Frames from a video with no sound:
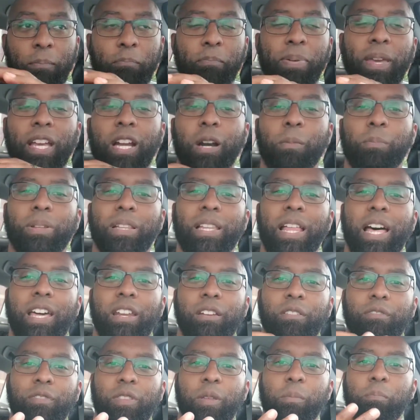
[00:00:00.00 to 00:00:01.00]
pick up a lot
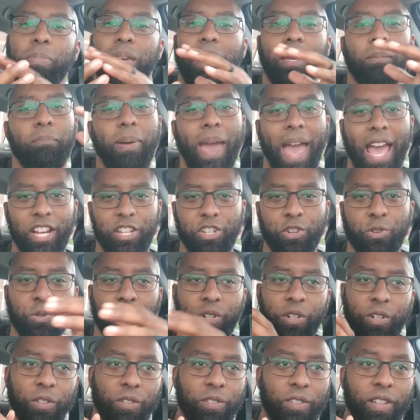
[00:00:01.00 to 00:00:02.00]
of the big batch
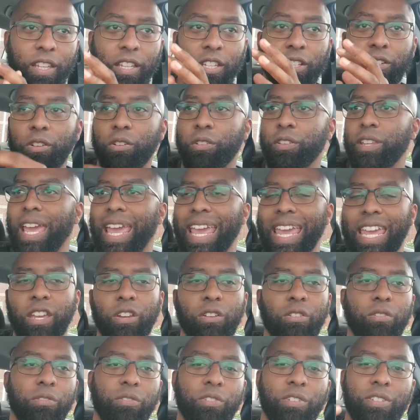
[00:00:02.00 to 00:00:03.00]
orders, the 8
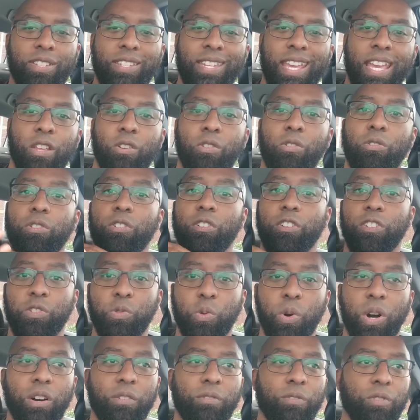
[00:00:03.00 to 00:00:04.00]
orders, 10 orders,
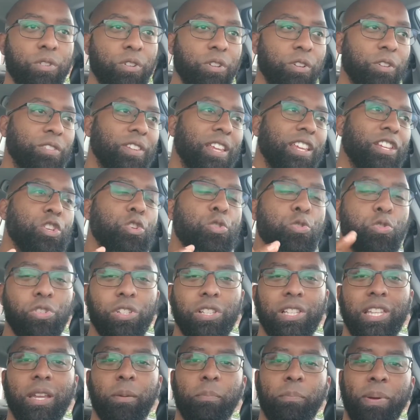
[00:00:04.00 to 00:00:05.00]
12 orders, that
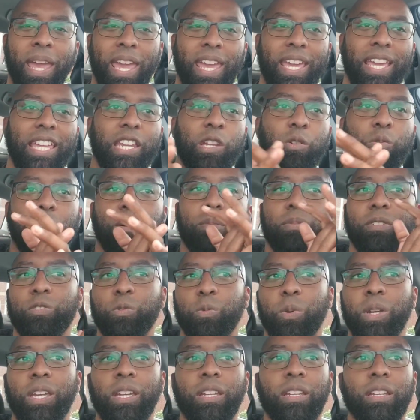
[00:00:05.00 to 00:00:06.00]
usually are paying anywhere
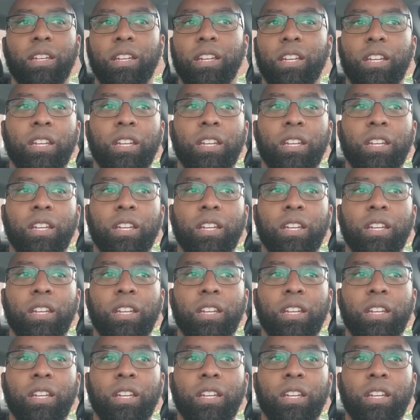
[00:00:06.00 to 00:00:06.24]
between